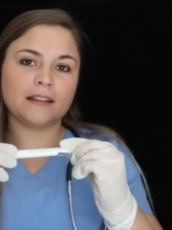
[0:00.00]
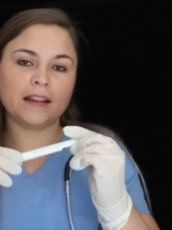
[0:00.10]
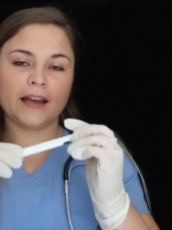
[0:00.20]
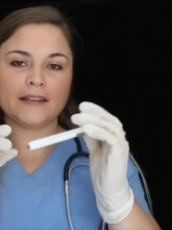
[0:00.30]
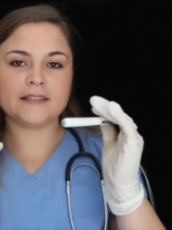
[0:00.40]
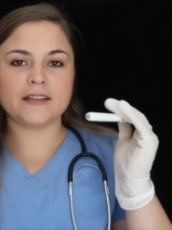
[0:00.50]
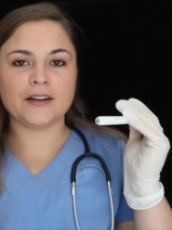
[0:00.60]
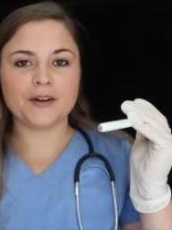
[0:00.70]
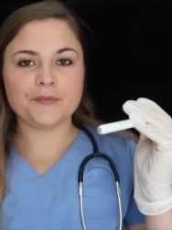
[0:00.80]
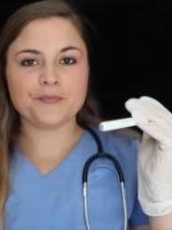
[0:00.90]
light
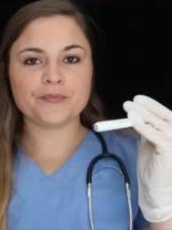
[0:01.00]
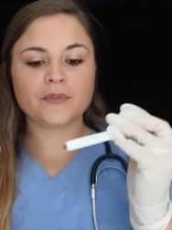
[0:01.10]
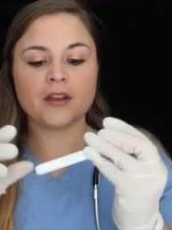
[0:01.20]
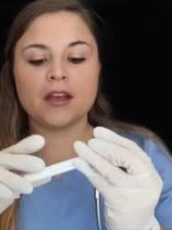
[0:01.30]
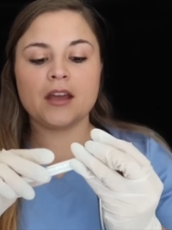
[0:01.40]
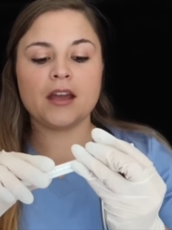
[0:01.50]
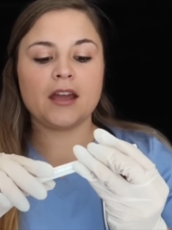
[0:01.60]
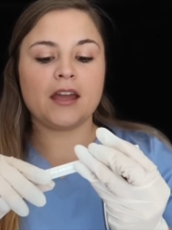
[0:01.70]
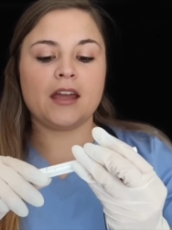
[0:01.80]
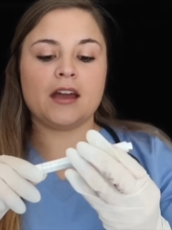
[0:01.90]
here,
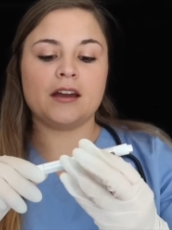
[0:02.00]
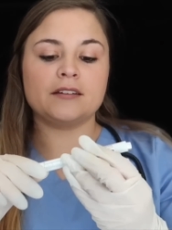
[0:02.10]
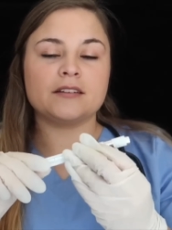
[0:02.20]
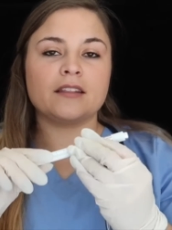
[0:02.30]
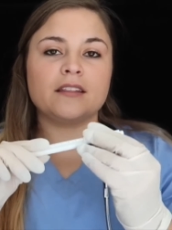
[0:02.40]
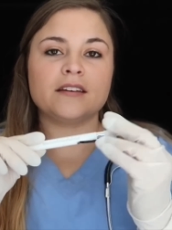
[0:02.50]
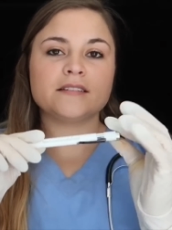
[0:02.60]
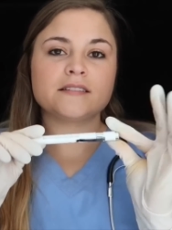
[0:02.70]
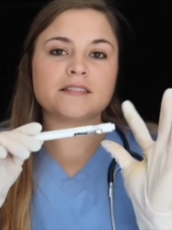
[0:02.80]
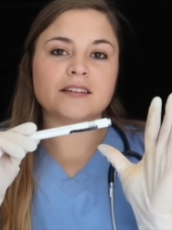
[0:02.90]
and
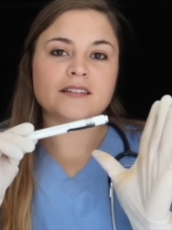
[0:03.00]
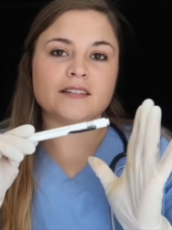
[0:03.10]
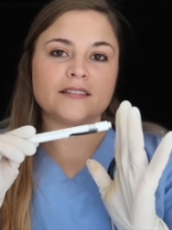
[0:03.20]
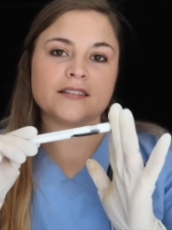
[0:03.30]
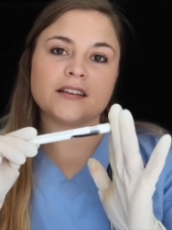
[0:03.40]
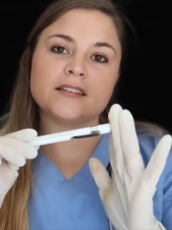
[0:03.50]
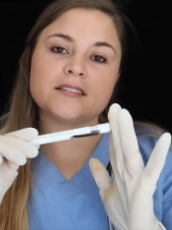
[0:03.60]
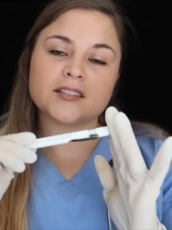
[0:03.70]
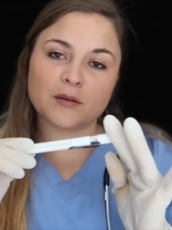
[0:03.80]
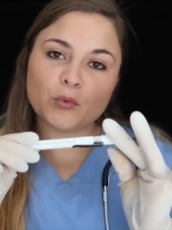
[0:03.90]
this is
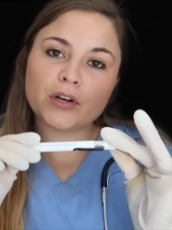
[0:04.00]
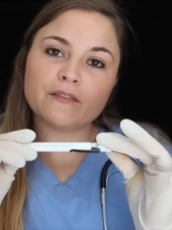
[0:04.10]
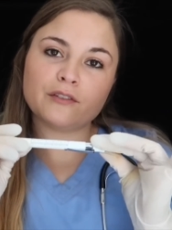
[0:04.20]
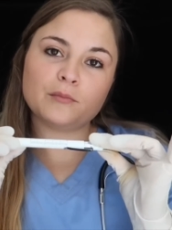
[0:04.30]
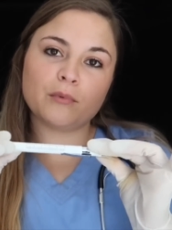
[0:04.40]
somewhat of a